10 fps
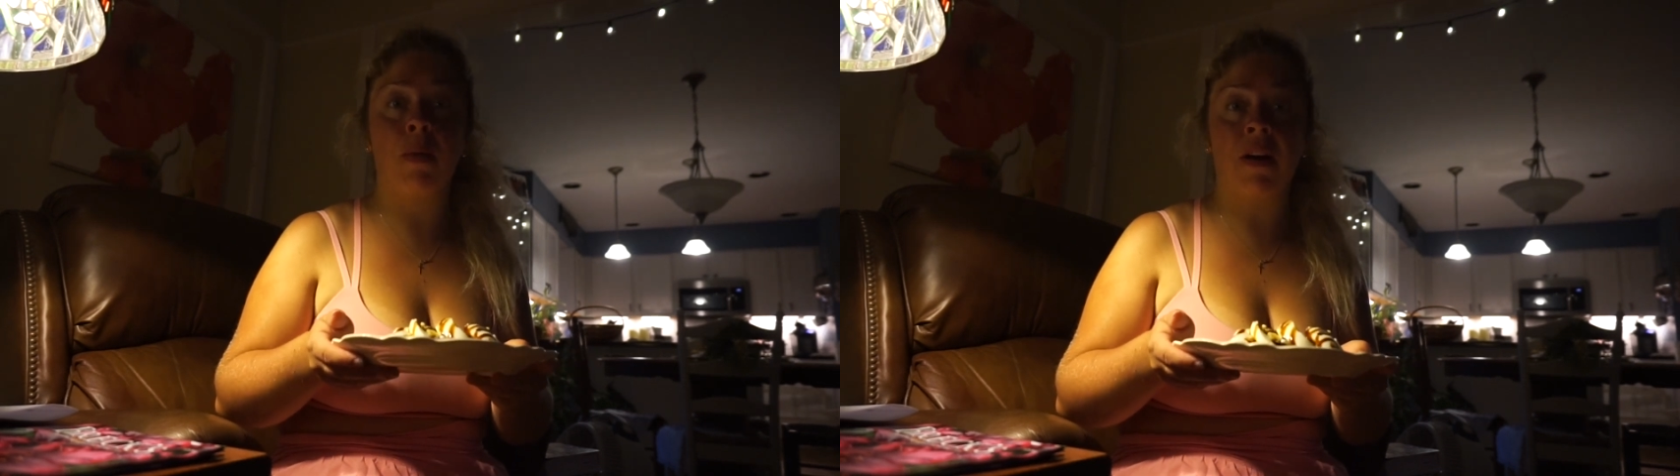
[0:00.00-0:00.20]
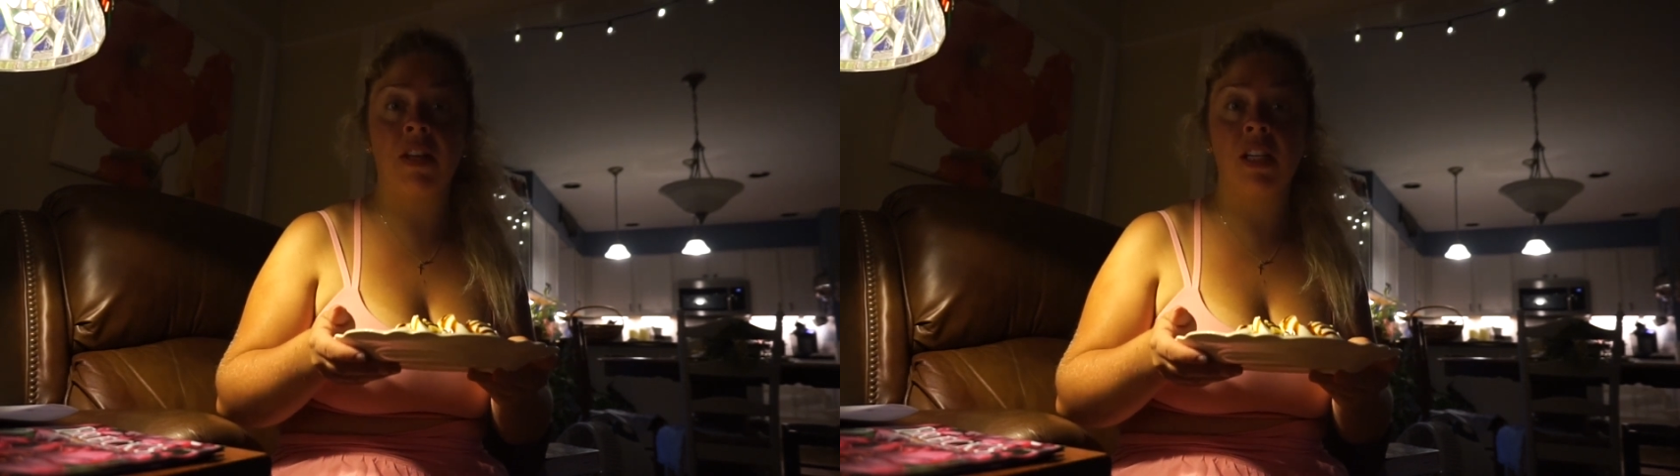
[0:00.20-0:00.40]

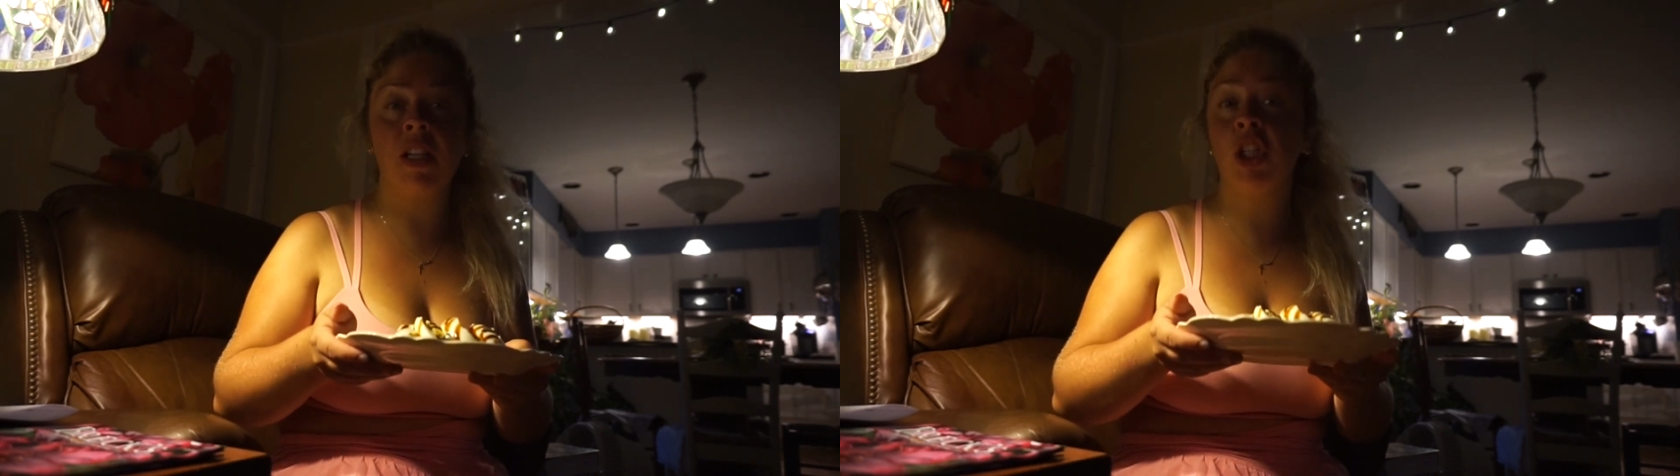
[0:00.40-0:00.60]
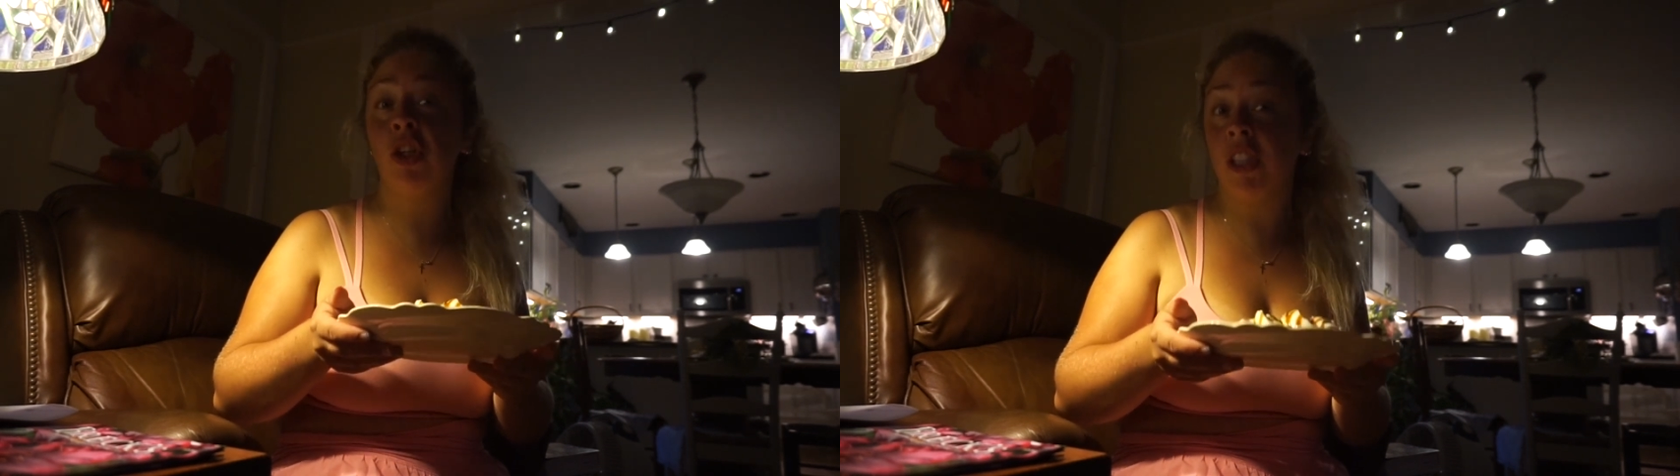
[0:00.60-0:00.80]
breakfast,
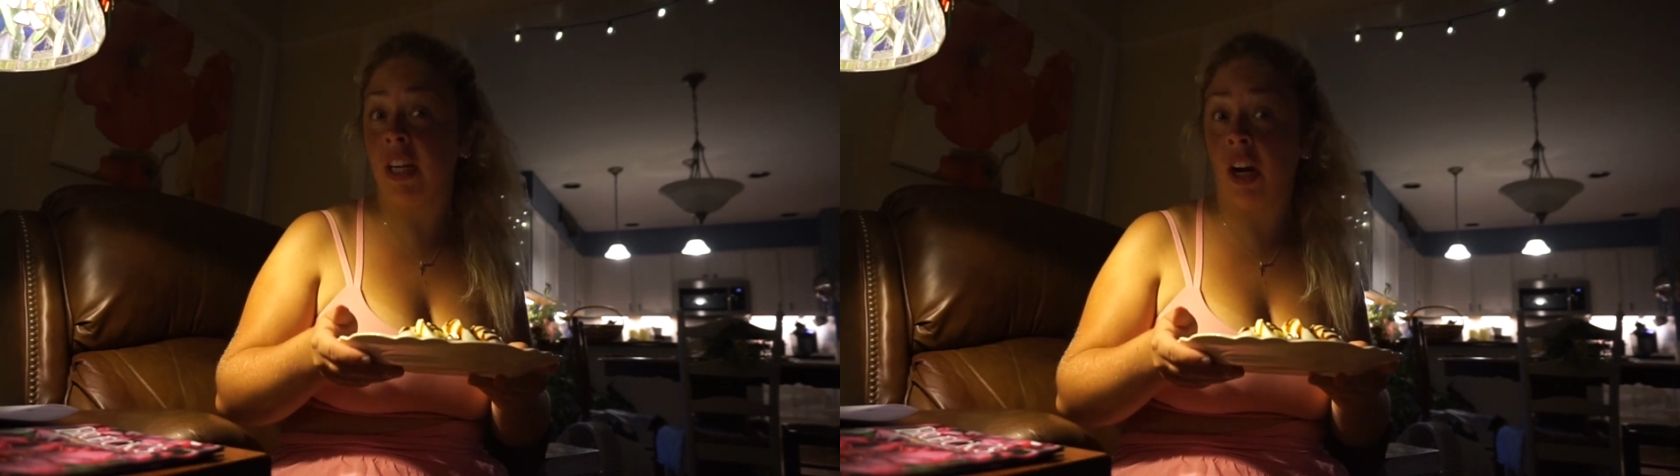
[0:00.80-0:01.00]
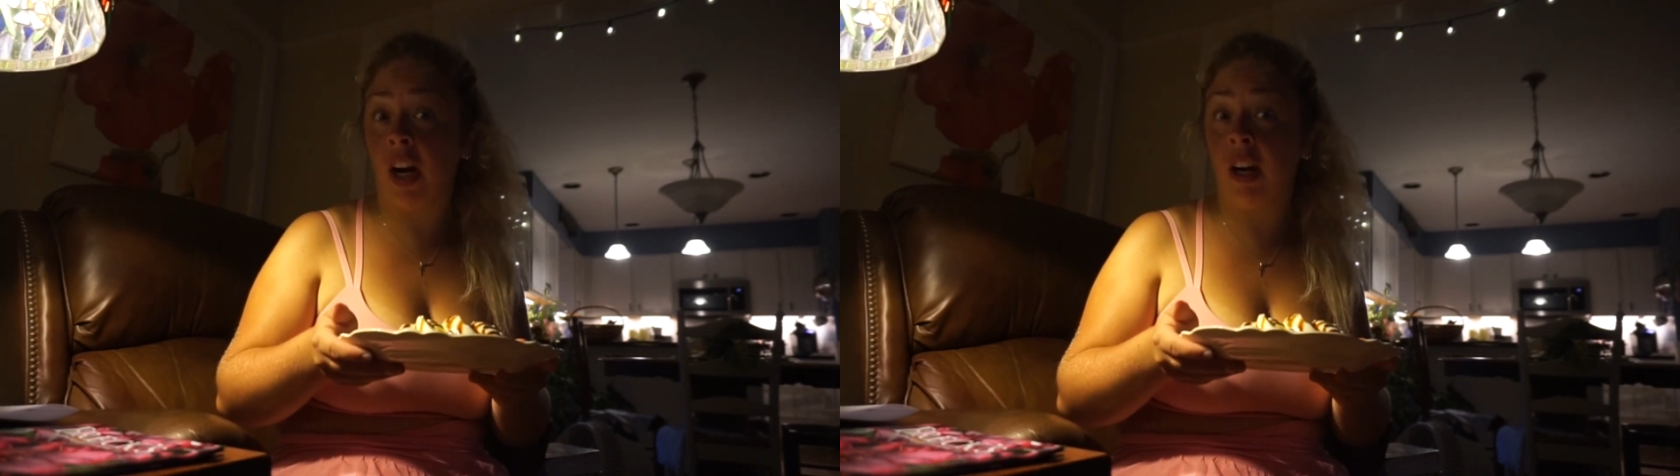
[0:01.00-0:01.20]
lunch, and
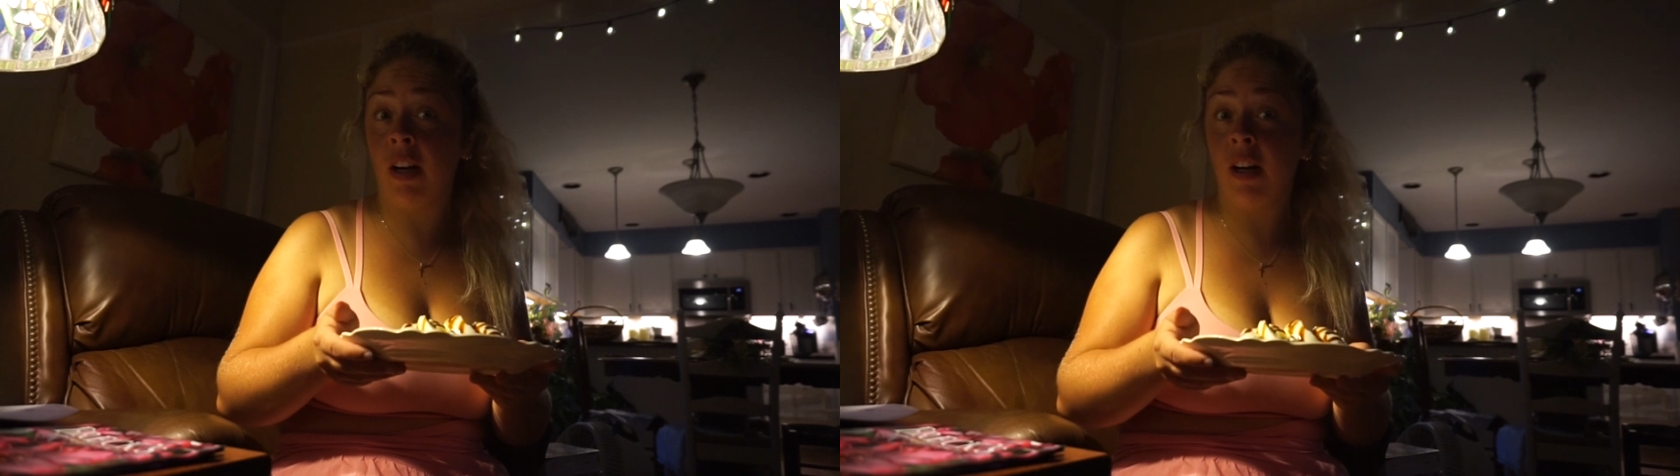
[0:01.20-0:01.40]
dinner